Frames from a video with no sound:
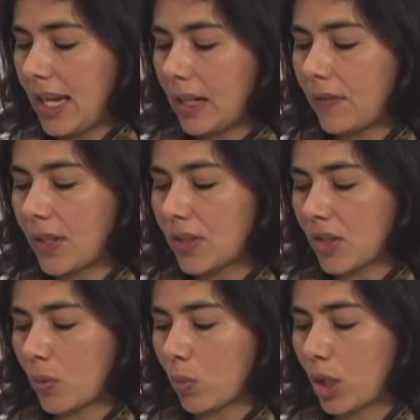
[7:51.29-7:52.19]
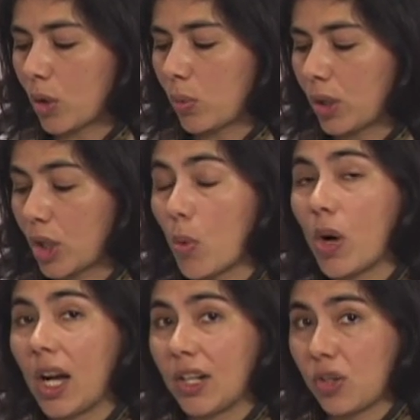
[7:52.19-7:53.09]
If this doesn't work, we'll go
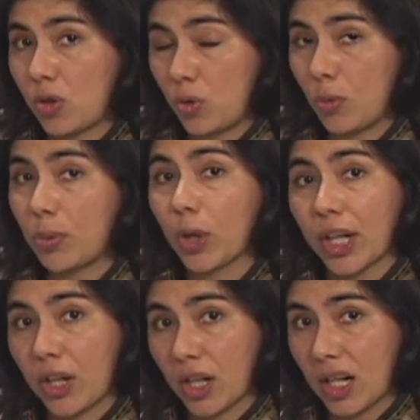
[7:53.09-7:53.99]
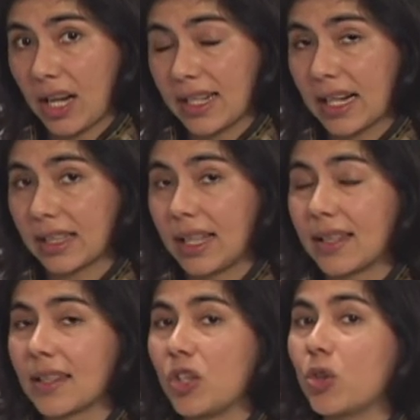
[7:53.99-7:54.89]
on to Procera contact
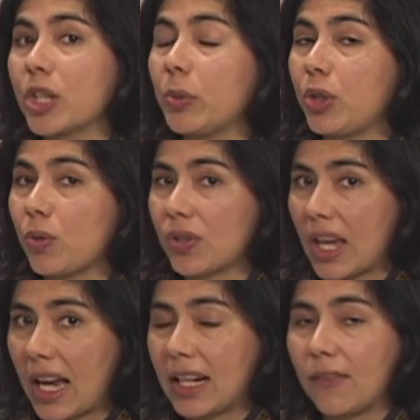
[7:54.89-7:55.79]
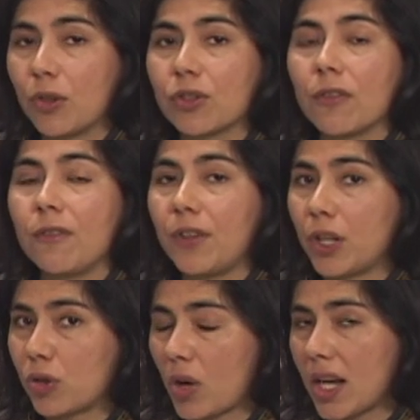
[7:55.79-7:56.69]
lens, and usually we'll use that if there's
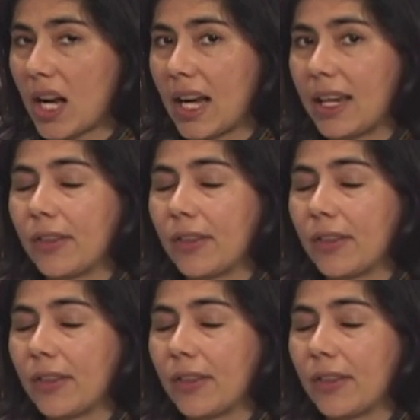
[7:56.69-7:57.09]
severe dry eye,